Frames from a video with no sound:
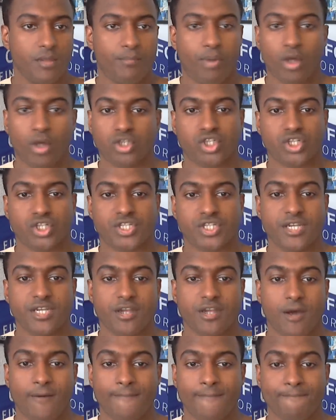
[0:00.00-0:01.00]

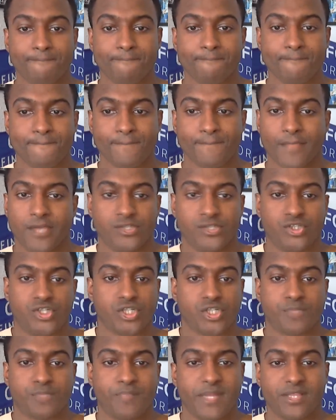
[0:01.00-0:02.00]
Pochettino has
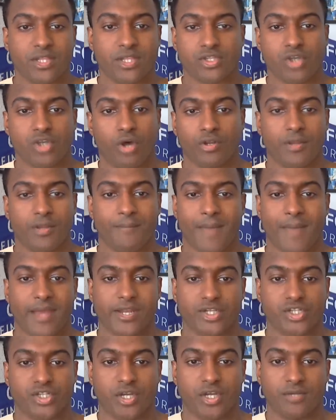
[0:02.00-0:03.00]
just been the Tottenham
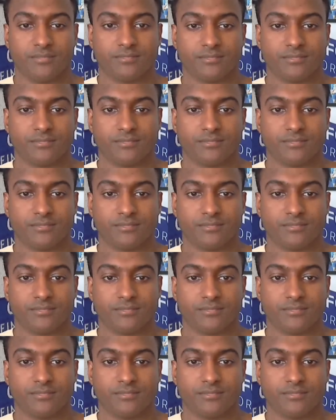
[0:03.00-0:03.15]
manager.